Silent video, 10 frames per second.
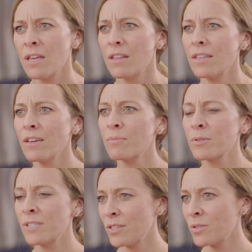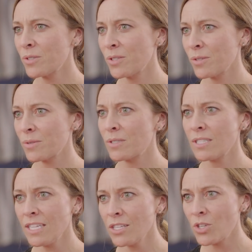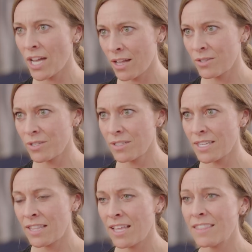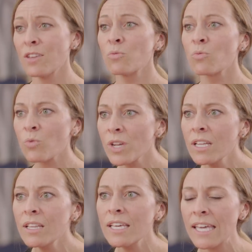that they have potential to see challenges, and that they really